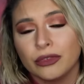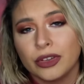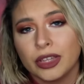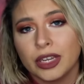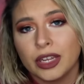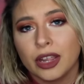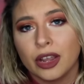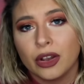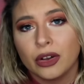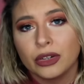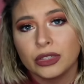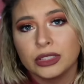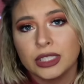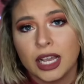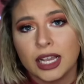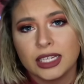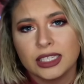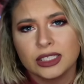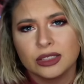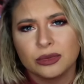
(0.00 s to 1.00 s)
video
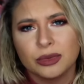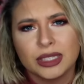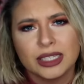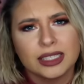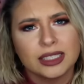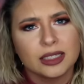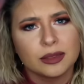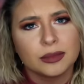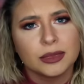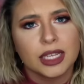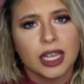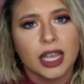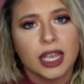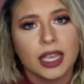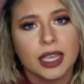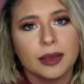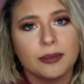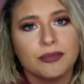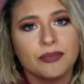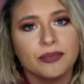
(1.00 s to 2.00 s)
last week
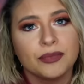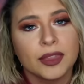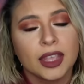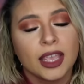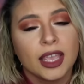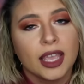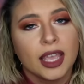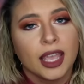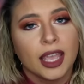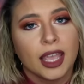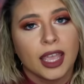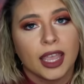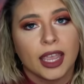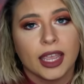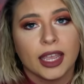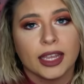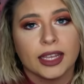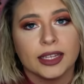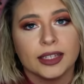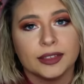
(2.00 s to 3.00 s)
sometime
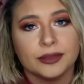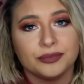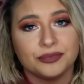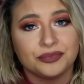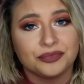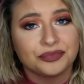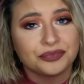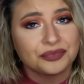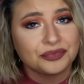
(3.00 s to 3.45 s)
and